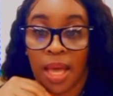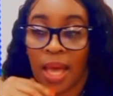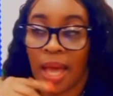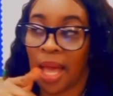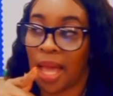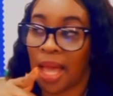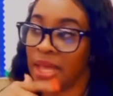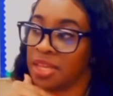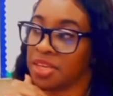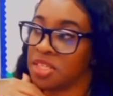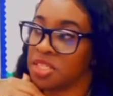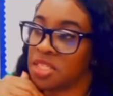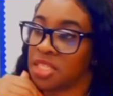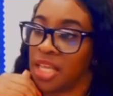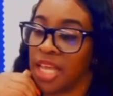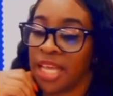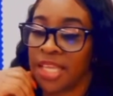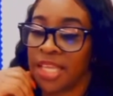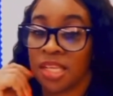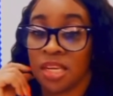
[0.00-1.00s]
I
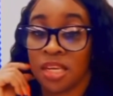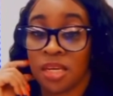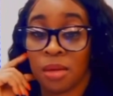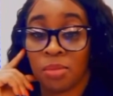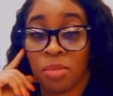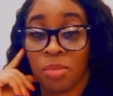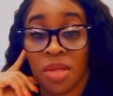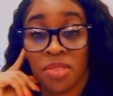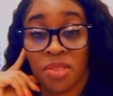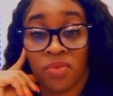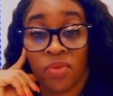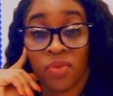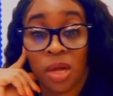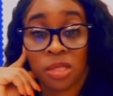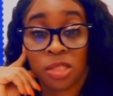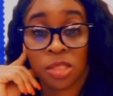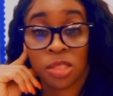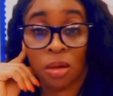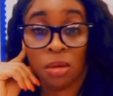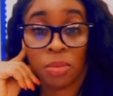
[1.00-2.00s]
understand that in the month of
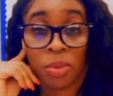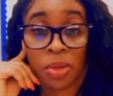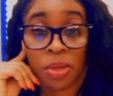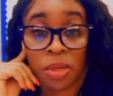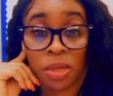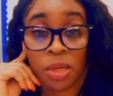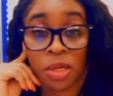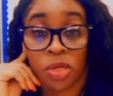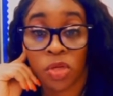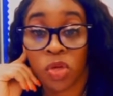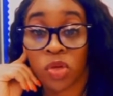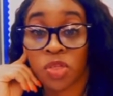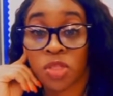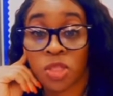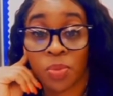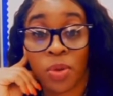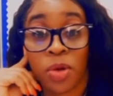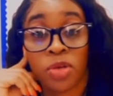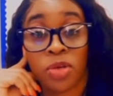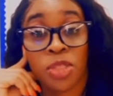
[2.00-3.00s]
October, you're
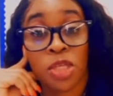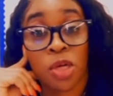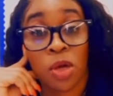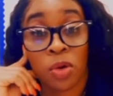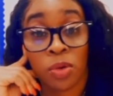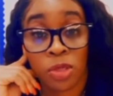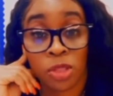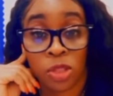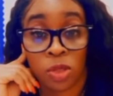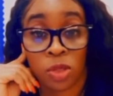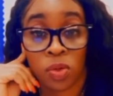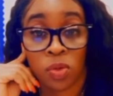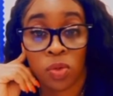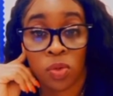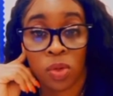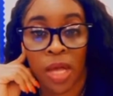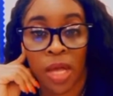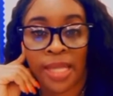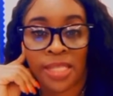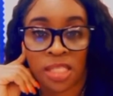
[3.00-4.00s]
supposed to go to
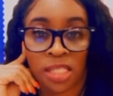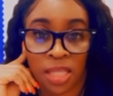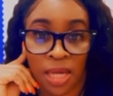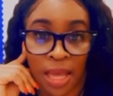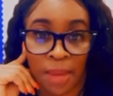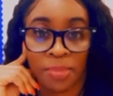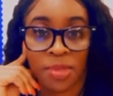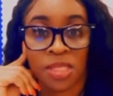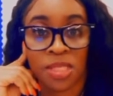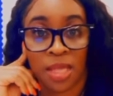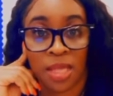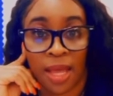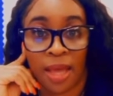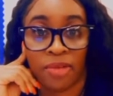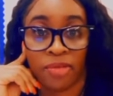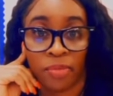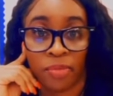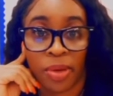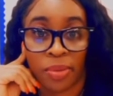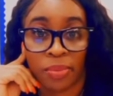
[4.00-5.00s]
school and slap a
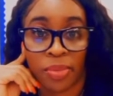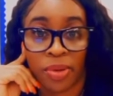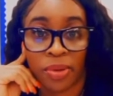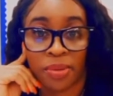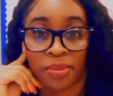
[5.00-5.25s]
staff member.